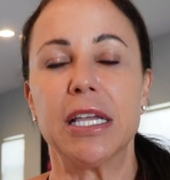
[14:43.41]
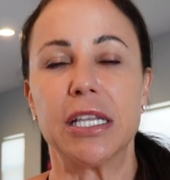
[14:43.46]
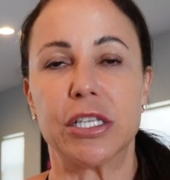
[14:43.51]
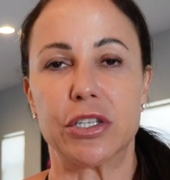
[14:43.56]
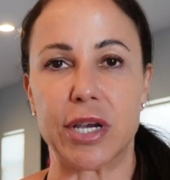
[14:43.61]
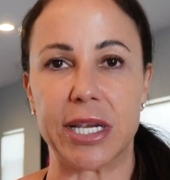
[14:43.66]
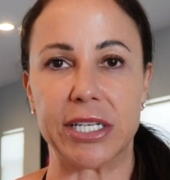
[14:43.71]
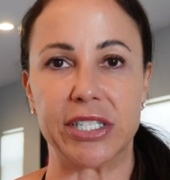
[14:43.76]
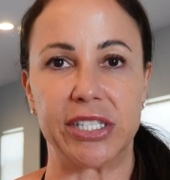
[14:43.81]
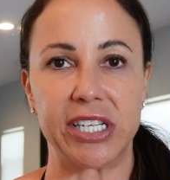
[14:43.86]

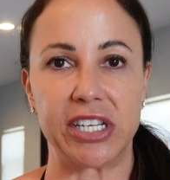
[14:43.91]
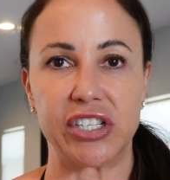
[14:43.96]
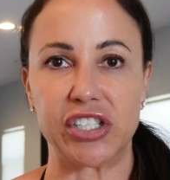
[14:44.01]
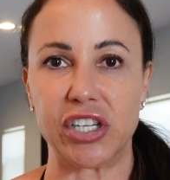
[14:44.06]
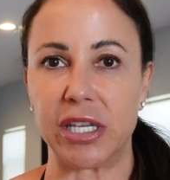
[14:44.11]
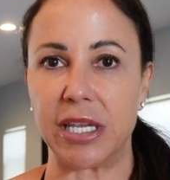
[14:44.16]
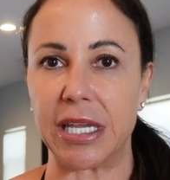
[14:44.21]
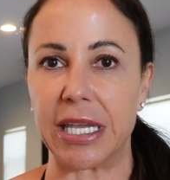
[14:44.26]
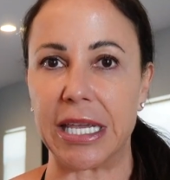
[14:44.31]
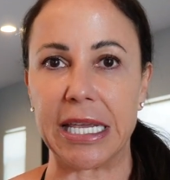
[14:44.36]

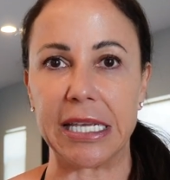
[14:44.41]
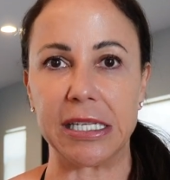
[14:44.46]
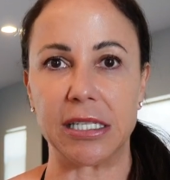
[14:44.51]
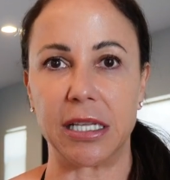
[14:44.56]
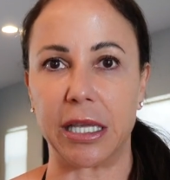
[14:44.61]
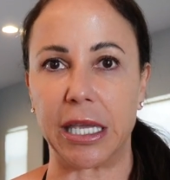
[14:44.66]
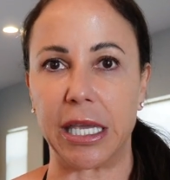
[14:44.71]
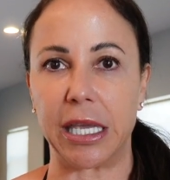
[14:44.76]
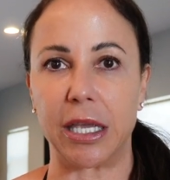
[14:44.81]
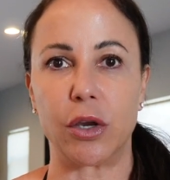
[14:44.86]
transition
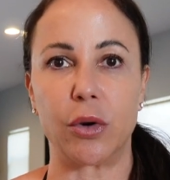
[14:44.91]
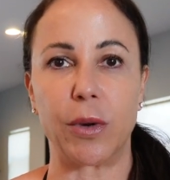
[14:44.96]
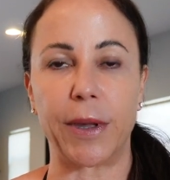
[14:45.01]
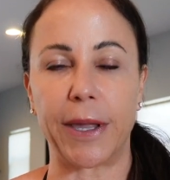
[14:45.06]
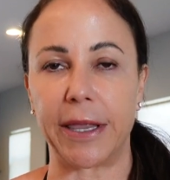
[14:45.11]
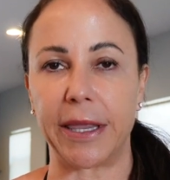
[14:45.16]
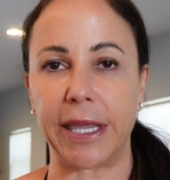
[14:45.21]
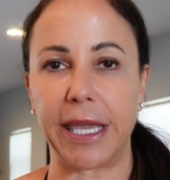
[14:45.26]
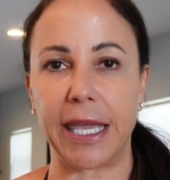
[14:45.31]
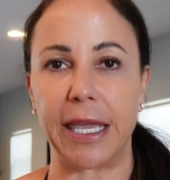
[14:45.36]
easily,
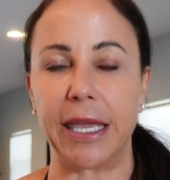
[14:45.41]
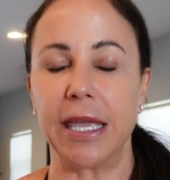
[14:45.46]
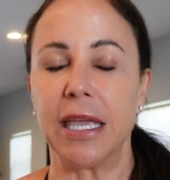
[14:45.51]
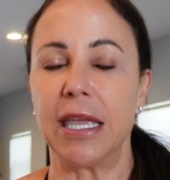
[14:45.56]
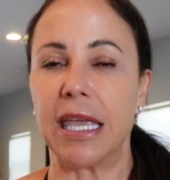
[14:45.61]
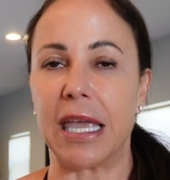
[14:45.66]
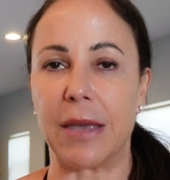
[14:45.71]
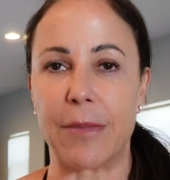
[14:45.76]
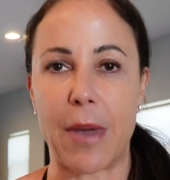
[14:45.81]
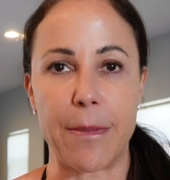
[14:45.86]
quickly,
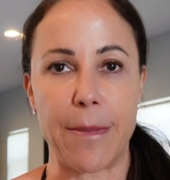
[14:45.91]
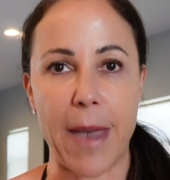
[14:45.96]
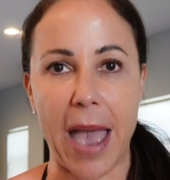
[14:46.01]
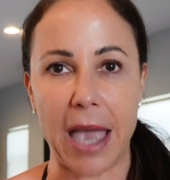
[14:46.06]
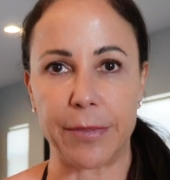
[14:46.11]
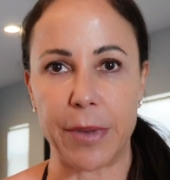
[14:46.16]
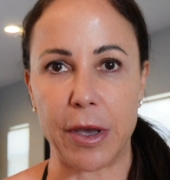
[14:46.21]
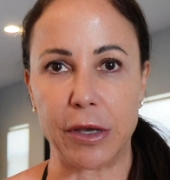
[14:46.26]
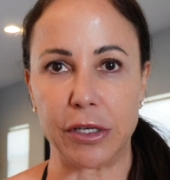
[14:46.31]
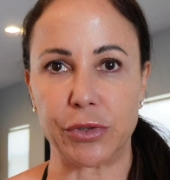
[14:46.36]
hit my
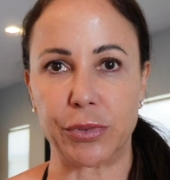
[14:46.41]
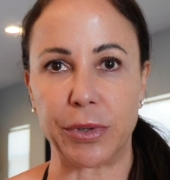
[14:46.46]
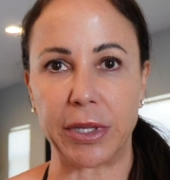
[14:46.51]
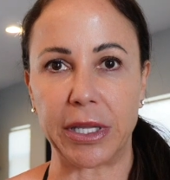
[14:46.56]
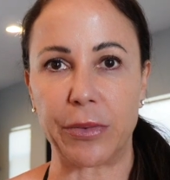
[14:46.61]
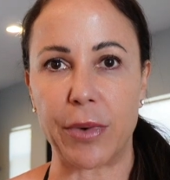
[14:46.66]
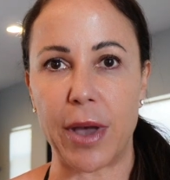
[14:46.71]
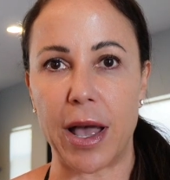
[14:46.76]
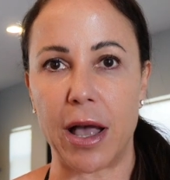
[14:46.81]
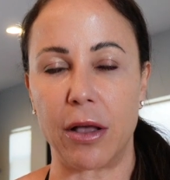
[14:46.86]
back pose
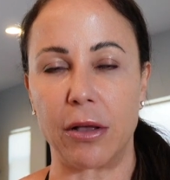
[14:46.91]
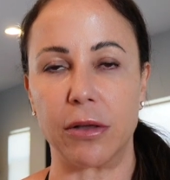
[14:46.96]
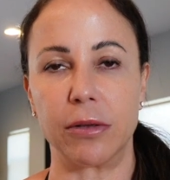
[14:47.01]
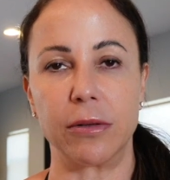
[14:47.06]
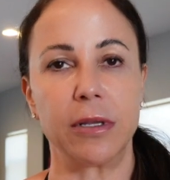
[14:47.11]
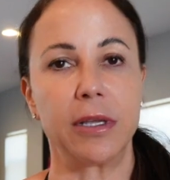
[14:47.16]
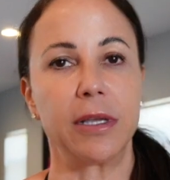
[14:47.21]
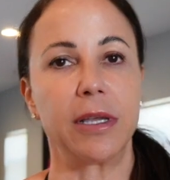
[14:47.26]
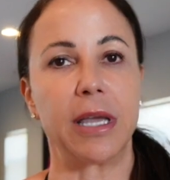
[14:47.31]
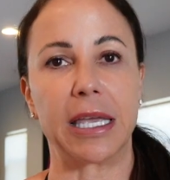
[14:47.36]
really
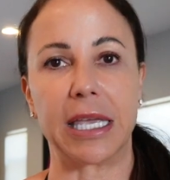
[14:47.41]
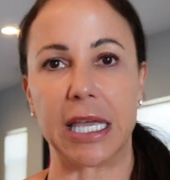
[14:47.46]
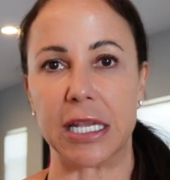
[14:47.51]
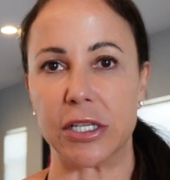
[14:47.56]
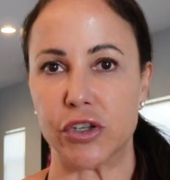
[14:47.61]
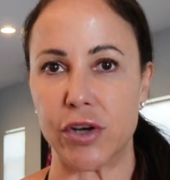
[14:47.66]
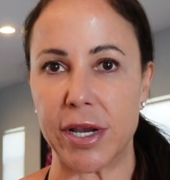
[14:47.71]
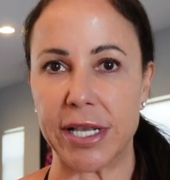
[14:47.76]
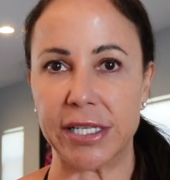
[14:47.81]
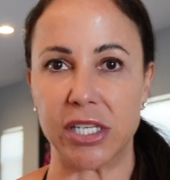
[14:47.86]
well, again,
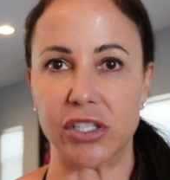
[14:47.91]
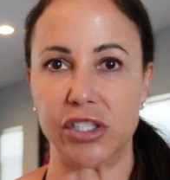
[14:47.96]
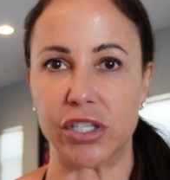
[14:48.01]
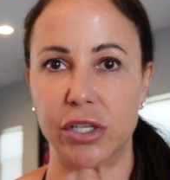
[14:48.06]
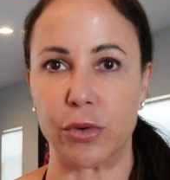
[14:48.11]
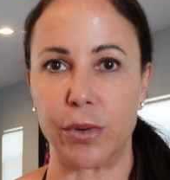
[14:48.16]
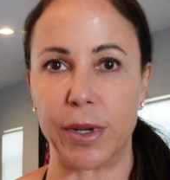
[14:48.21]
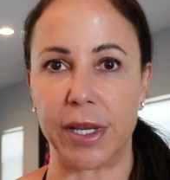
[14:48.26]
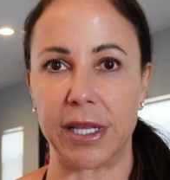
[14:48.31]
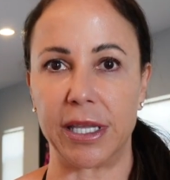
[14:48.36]

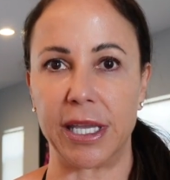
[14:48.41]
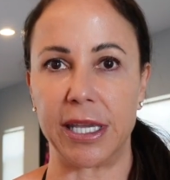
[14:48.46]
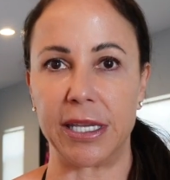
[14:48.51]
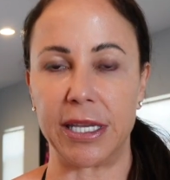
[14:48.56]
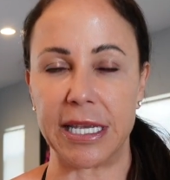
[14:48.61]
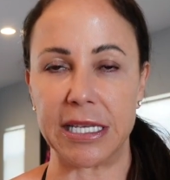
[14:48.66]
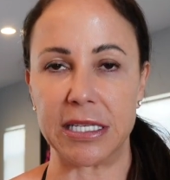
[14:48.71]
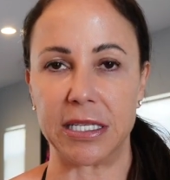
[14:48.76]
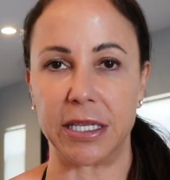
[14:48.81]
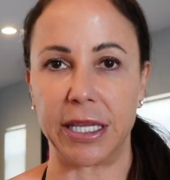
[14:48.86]
transition quickly and
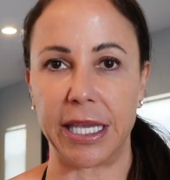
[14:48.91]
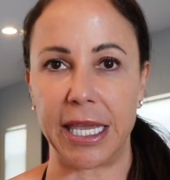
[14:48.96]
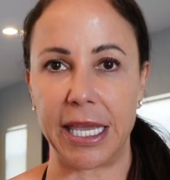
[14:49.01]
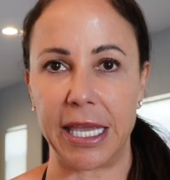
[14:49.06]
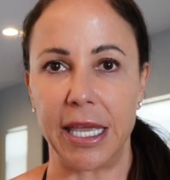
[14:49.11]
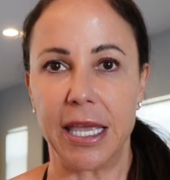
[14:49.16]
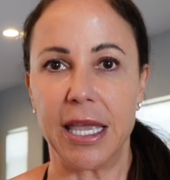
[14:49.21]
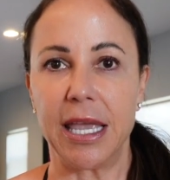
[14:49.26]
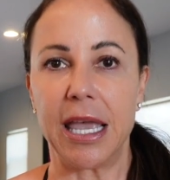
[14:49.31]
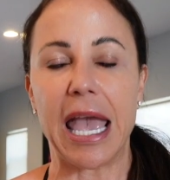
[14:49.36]

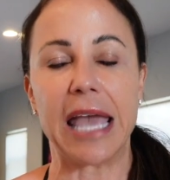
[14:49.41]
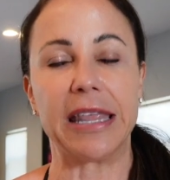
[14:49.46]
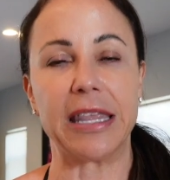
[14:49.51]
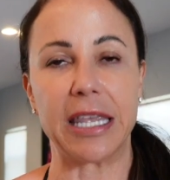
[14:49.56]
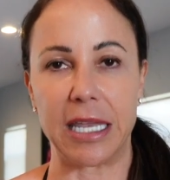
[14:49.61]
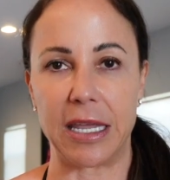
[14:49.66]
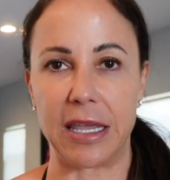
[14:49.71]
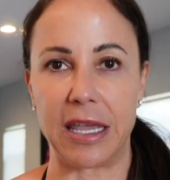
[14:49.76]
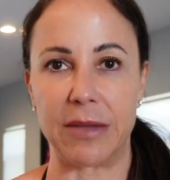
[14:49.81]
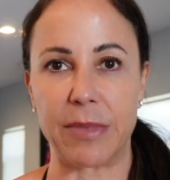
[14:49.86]
easily, and
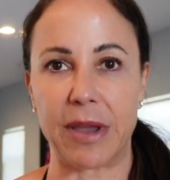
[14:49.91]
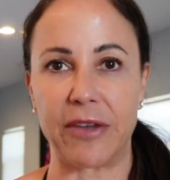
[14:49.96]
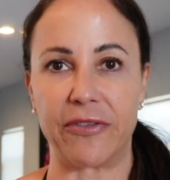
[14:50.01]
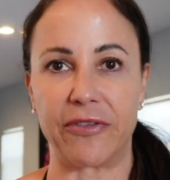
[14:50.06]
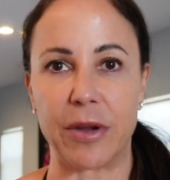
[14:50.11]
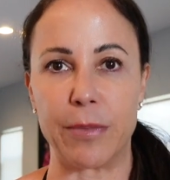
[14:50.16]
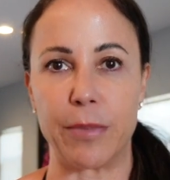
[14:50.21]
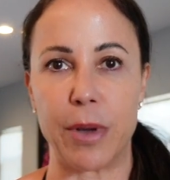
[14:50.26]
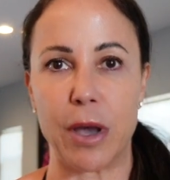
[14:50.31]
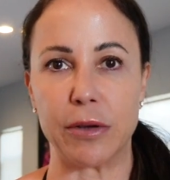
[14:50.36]
then in my
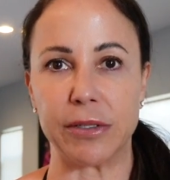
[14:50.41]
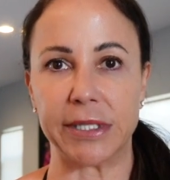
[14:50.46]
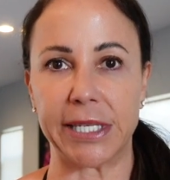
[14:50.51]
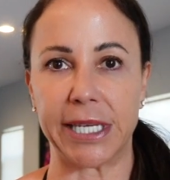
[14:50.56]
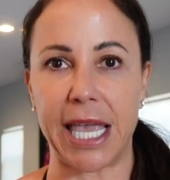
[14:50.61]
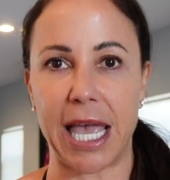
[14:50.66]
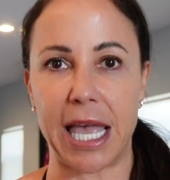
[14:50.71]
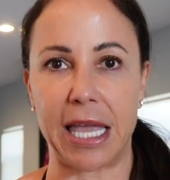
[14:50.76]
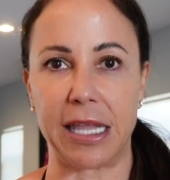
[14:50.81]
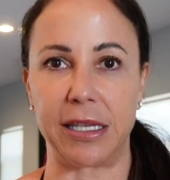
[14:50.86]
front pose
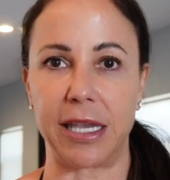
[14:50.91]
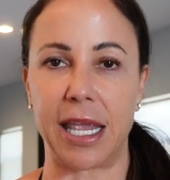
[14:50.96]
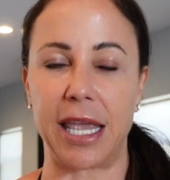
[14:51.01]
again.